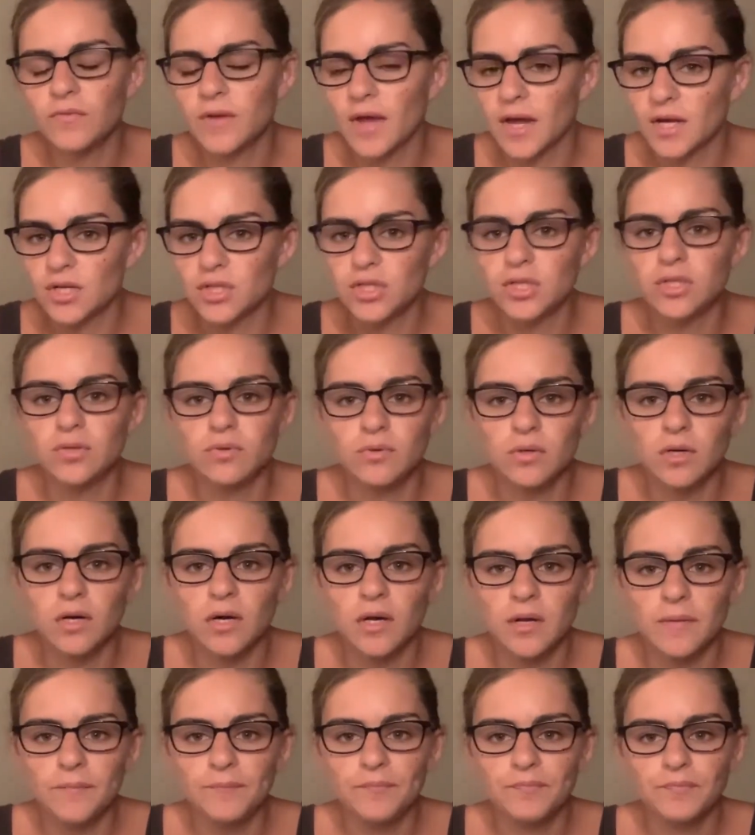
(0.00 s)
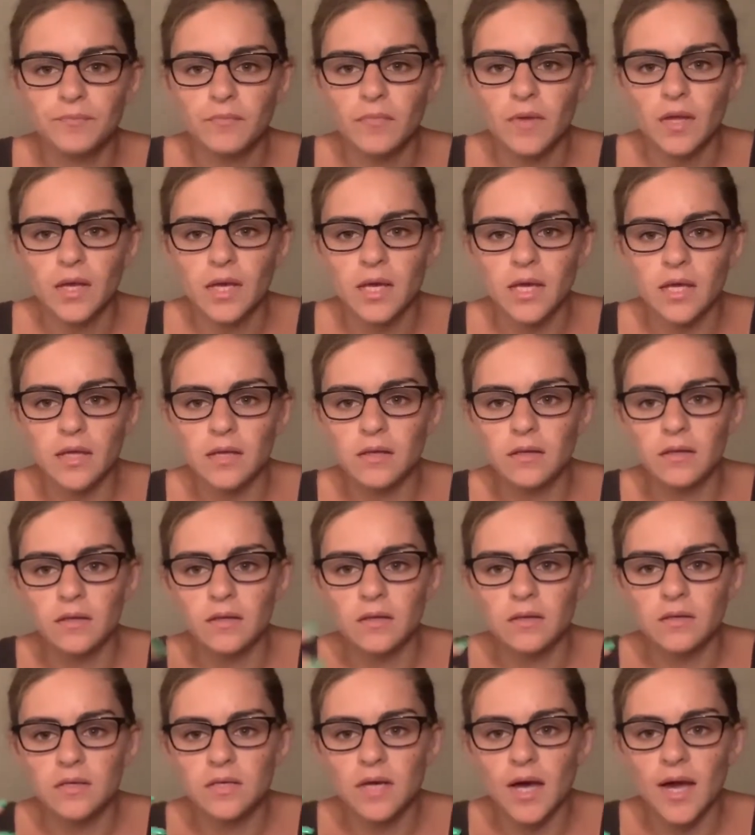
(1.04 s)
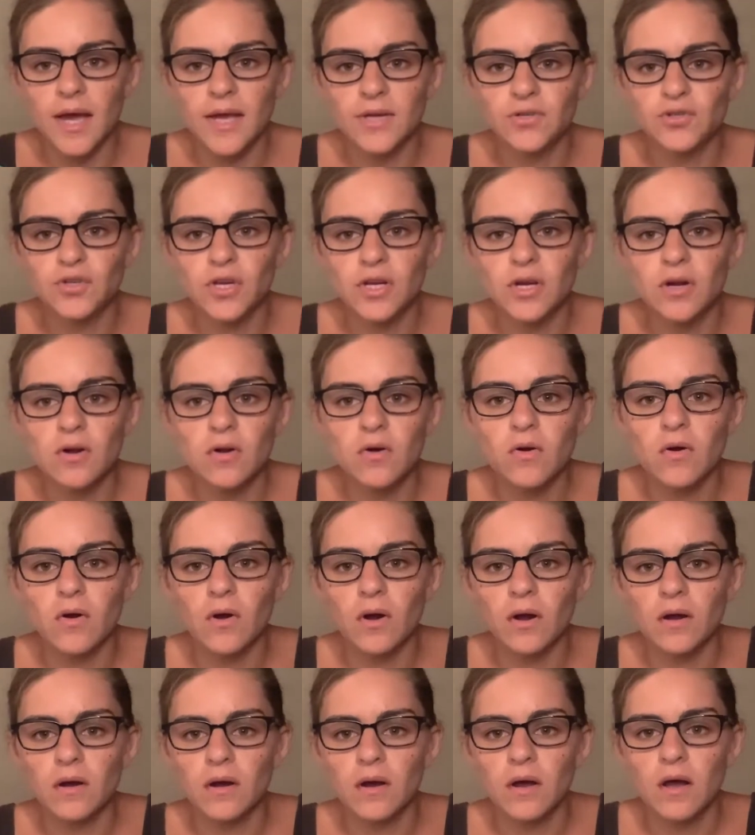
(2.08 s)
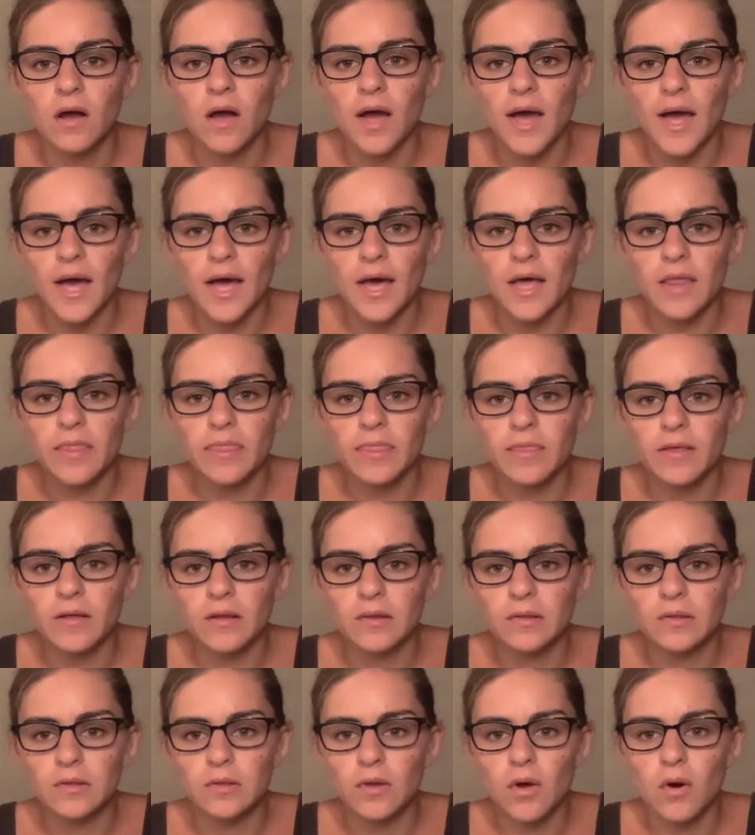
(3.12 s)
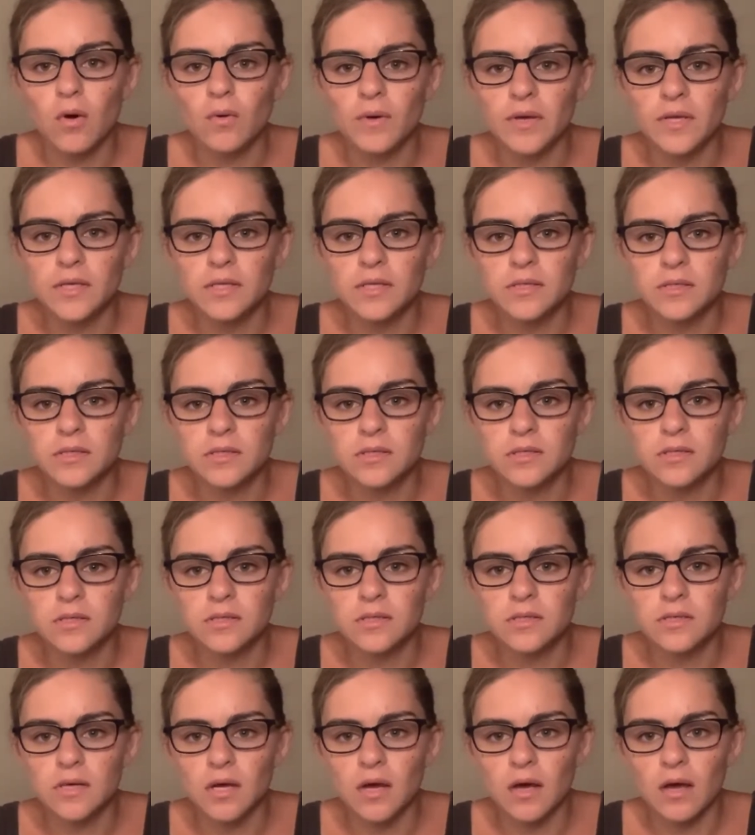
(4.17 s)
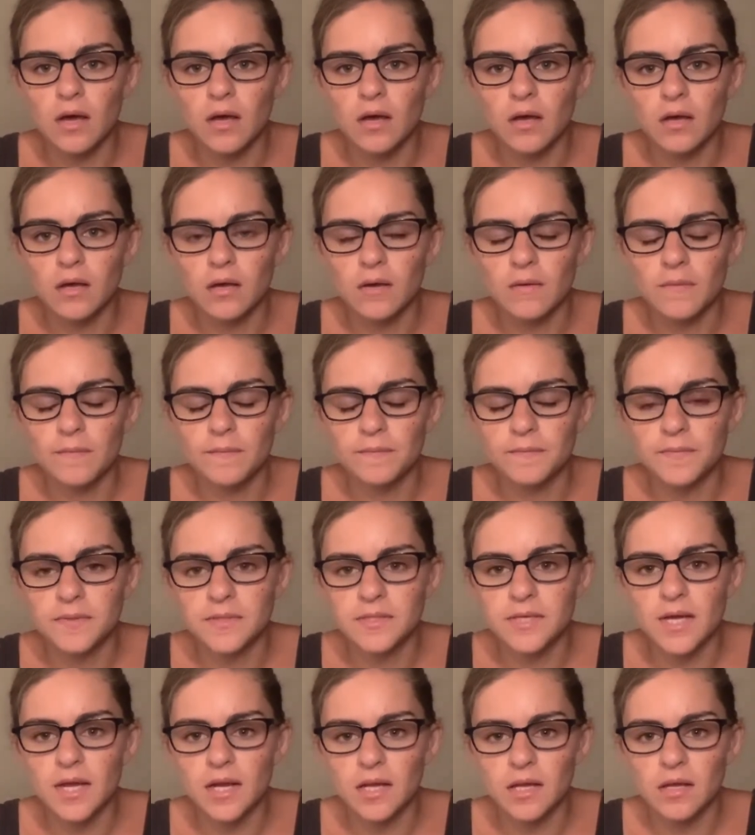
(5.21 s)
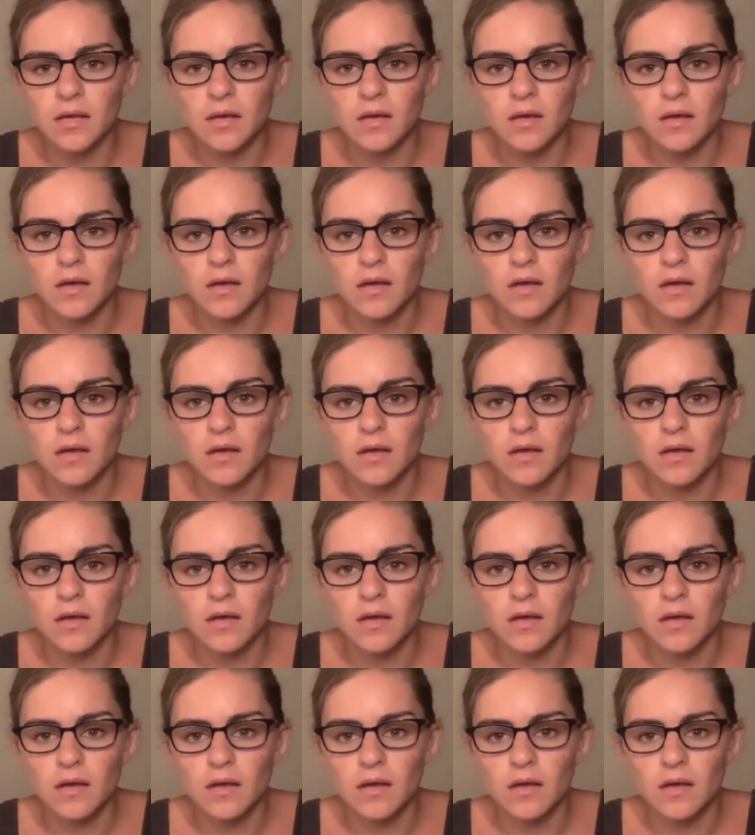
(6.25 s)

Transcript: Actually, you cut in the dehydrator or at the lowest setting